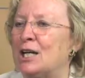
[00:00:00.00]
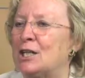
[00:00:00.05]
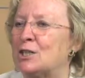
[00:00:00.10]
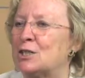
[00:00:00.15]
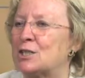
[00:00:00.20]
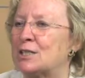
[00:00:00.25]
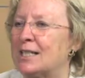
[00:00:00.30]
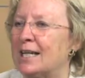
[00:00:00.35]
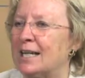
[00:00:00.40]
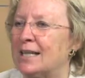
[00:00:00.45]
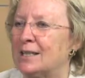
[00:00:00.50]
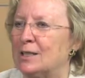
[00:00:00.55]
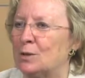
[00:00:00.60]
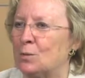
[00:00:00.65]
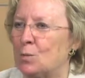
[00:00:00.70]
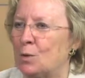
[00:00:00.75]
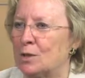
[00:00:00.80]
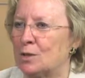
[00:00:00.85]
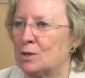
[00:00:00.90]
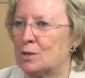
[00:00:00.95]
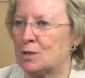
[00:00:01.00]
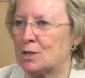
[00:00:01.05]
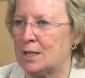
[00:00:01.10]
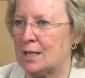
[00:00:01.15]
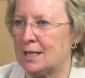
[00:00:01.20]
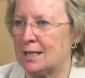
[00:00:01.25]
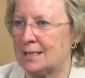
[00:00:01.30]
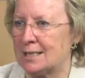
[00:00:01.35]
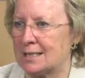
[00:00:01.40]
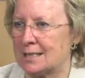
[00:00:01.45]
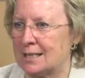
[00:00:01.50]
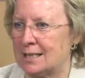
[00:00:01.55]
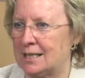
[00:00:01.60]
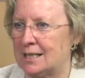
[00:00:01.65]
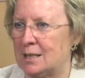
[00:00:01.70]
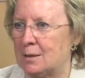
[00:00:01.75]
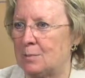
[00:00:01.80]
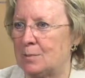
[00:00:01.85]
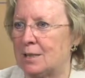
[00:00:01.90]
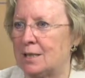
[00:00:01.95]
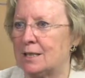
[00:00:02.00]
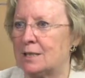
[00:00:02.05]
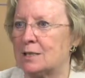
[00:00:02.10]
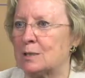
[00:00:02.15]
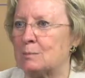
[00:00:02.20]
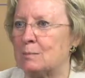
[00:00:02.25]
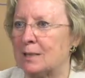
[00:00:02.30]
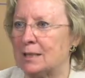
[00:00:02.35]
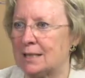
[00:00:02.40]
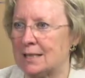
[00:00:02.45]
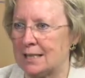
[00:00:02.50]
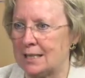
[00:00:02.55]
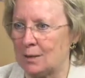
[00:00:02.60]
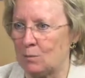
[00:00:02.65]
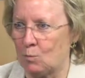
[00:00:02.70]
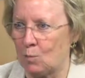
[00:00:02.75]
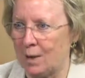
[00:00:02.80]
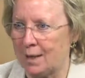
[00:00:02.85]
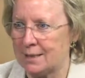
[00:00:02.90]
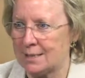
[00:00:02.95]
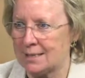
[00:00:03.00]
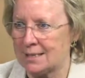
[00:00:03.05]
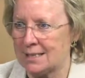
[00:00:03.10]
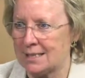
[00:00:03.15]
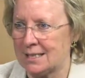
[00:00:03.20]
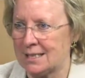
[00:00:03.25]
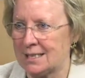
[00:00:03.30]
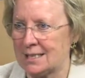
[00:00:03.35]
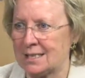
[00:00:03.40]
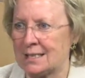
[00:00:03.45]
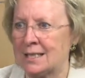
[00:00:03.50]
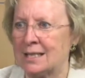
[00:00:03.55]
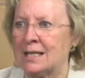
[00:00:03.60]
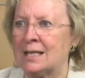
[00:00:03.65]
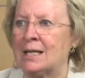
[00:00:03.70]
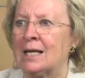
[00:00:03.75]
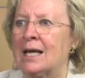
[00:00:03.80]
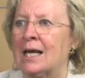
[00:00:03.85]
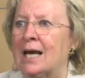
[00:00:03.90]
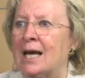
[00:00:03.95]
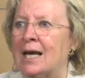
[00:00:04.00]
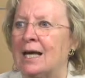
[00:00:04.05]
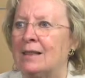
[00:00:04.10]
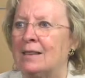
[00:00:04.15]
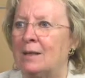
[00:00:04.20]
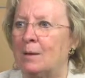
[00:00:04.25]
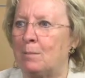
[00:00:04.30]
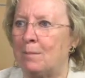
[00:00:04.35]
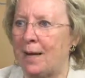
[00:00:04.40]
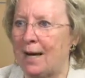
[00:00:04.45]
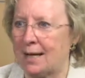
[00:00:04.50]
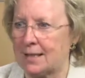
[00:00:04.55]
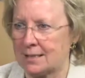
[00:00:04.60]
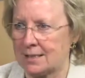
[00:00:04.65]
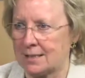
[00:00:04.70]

understand the Willards Lions Club is Monday and Wednesdays, and the Mack